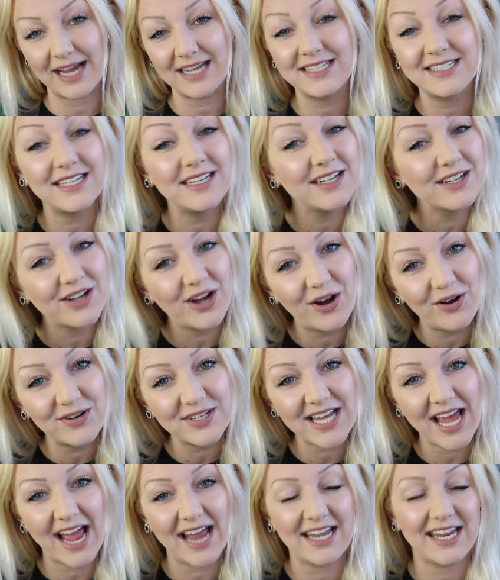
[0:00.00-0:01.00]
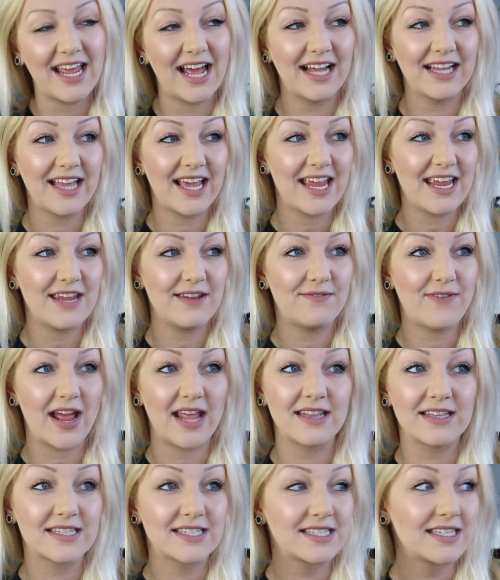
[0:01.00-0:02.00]
I didn't go to any L A
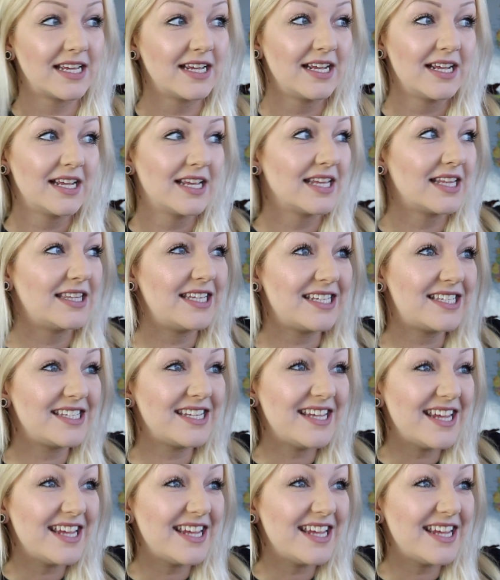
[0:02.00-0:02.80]
events this